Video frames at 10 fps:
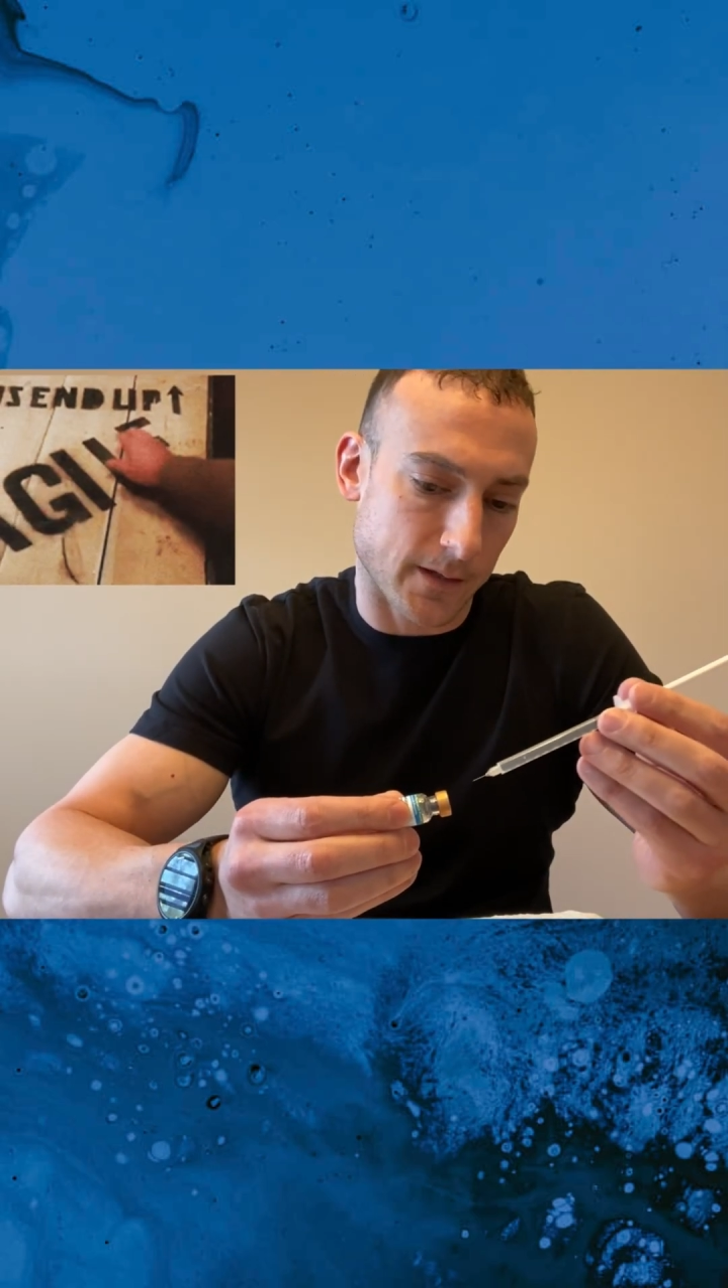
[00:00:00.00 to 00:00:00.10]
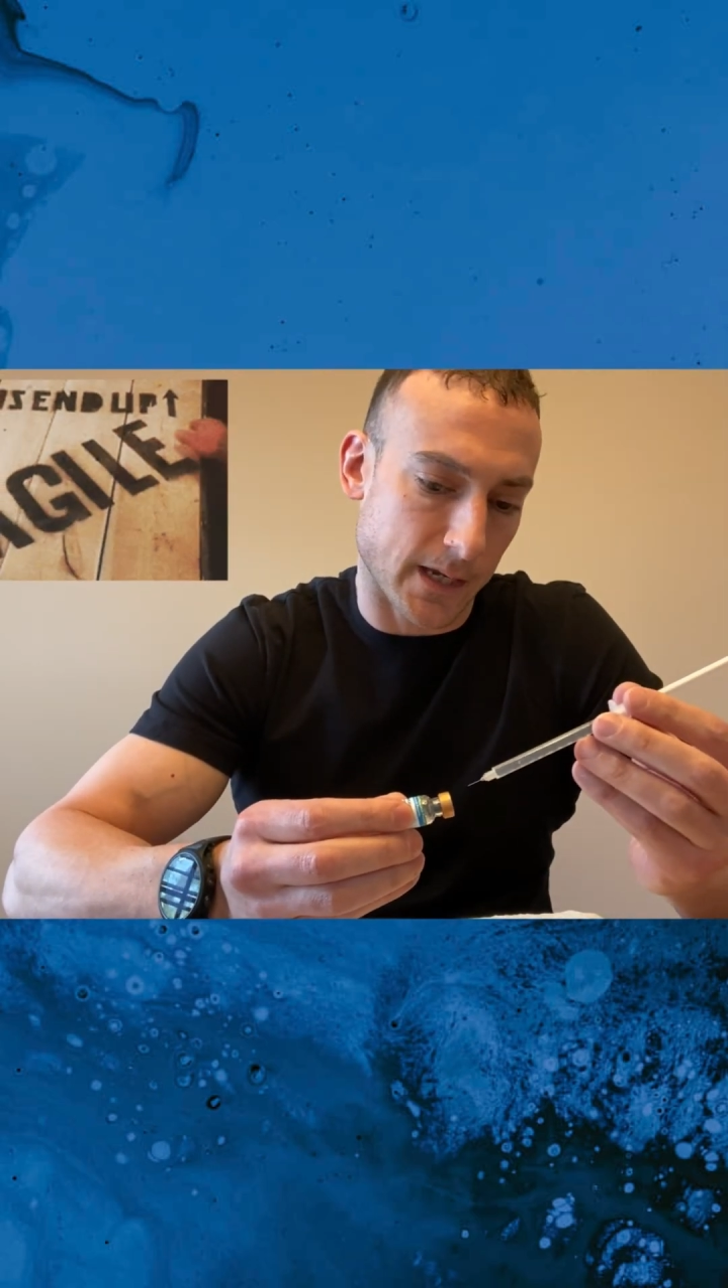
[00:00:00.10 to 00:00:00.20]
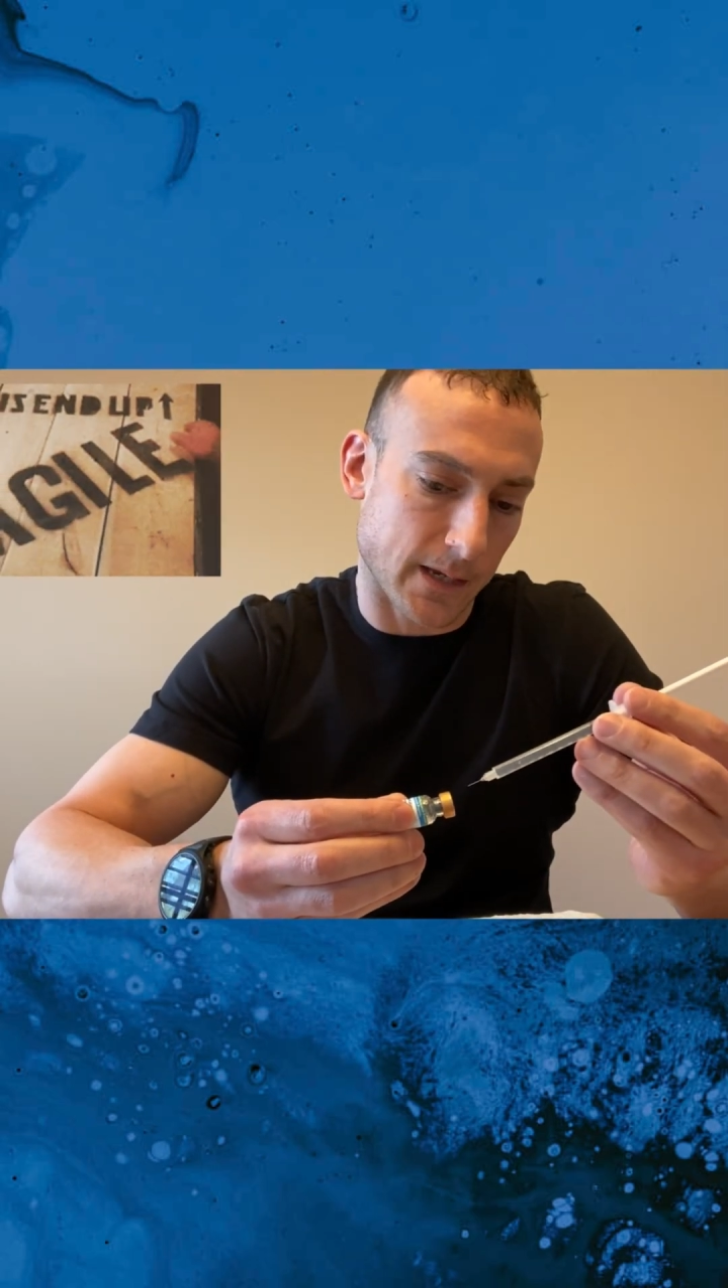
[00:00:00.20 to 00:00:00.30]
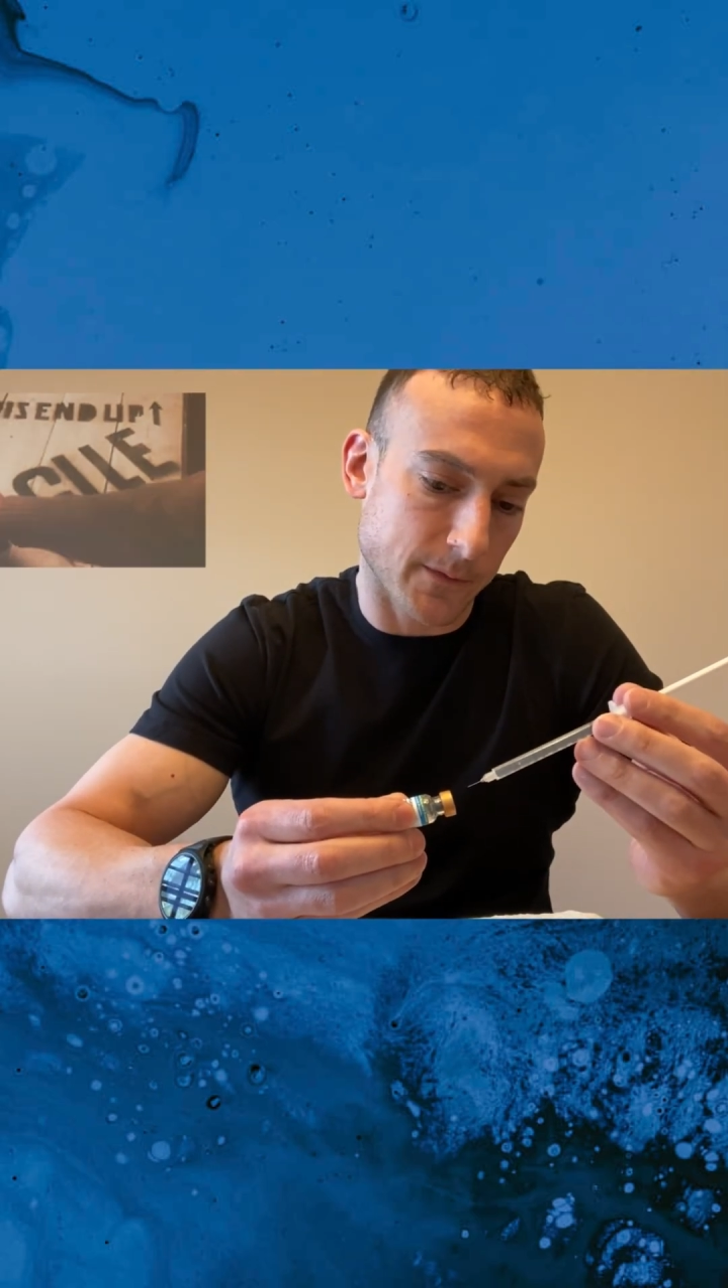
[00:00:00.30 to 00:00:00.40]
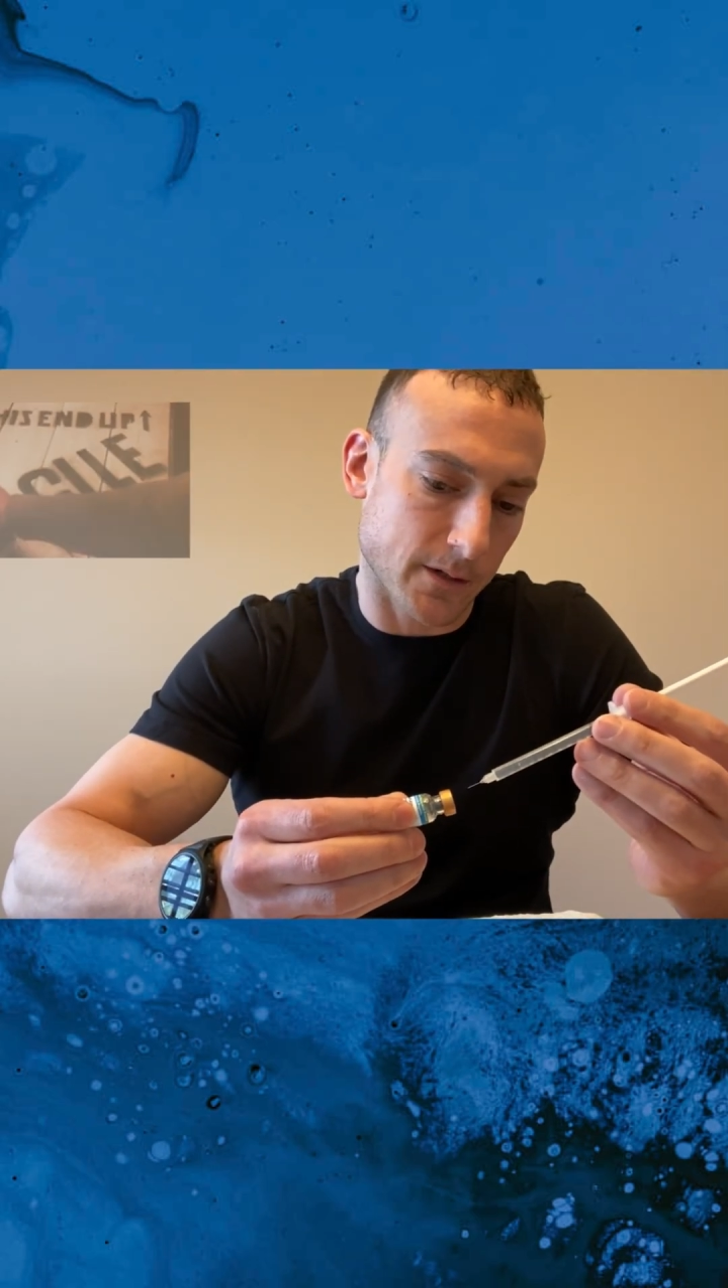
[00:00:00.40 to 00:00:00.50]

aim the